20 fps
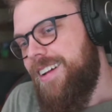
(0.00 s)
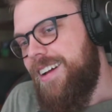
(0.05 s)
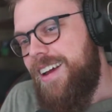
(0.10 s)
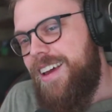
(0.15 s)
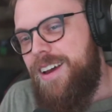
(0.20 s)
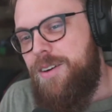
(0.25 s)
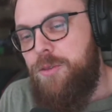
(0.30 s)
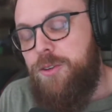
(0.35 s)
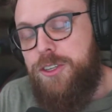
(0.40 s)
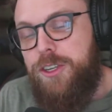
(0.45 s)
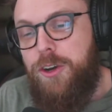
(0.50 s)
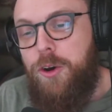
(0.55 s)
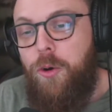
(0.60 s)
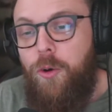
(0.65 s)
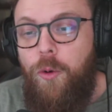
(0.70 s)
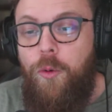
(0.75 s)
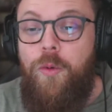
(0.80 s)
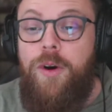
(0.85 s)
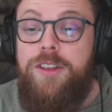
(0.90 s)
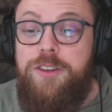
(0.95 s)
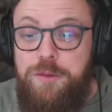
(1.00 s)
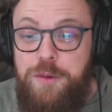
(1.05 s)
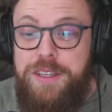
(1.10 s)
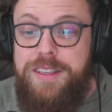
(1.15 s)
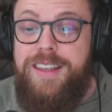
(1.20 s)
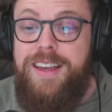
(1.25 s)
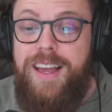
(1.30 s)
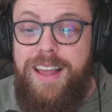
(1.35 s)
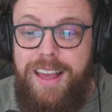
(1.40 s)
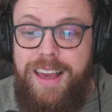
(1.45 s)
it was cool once we
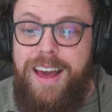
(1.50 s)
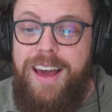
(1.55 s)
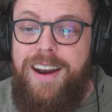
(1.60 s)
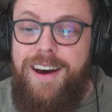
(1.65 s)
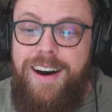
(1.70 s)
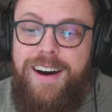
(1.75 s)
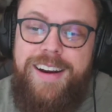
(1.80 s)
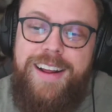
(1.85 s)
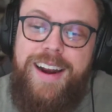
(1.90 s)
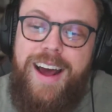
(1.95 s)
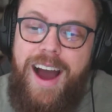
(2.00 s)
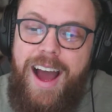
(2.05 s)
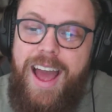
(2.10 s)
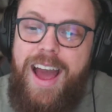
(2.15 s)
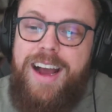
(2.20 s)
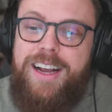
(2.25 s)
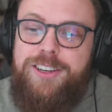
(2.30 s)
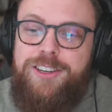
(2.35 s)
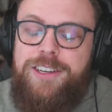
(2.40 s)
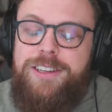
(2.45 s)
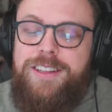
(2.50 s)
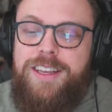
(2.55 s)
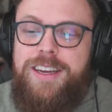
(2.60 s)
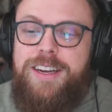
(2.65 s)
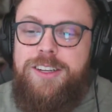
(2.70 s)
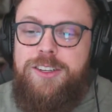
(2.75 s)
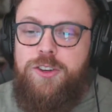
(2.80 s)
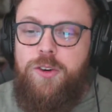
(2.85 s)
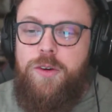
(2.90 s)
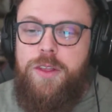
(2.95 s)
did get on it. I actually did
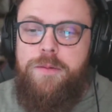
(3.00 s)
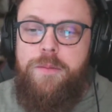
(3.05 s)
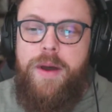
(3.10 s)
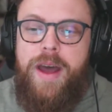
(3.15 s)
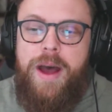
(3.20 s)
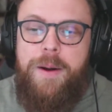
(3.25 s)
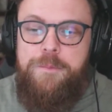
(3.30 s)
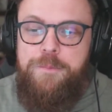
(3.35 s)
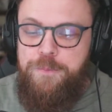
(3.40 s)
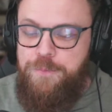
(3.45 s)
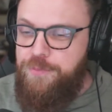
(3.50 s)
enjoy the map.